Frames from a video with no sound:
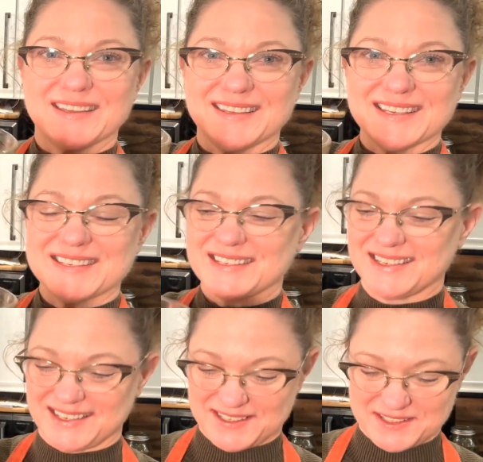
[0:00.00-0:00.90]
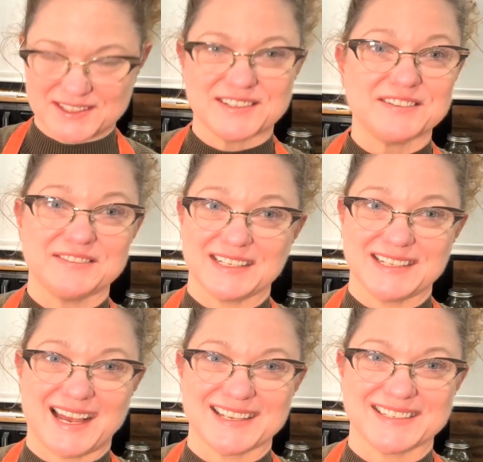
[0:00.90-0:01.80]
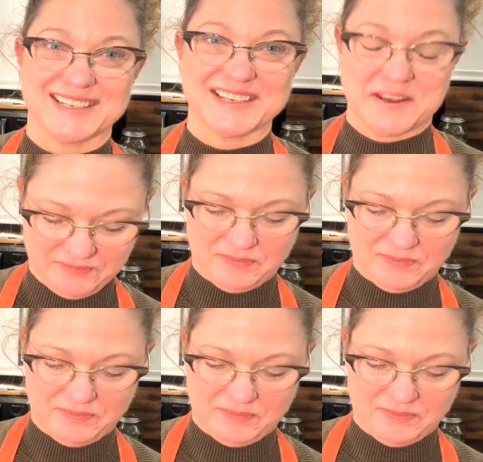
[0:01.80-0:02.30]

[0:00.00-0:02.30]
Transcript: This is fantastic.